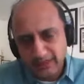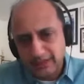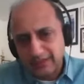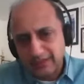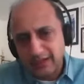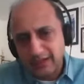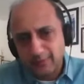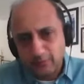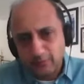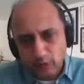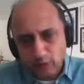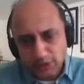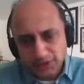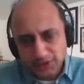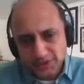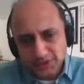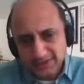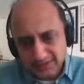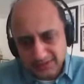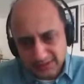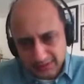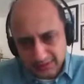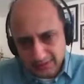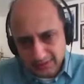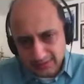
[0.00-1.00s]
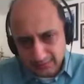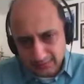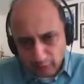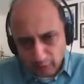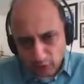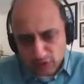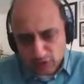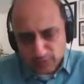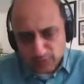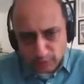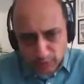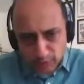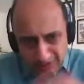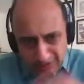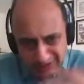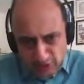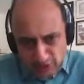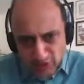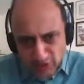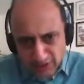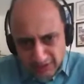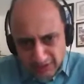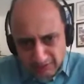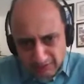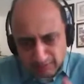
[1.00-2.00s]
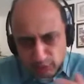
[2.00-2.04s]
Now, what's What's potentially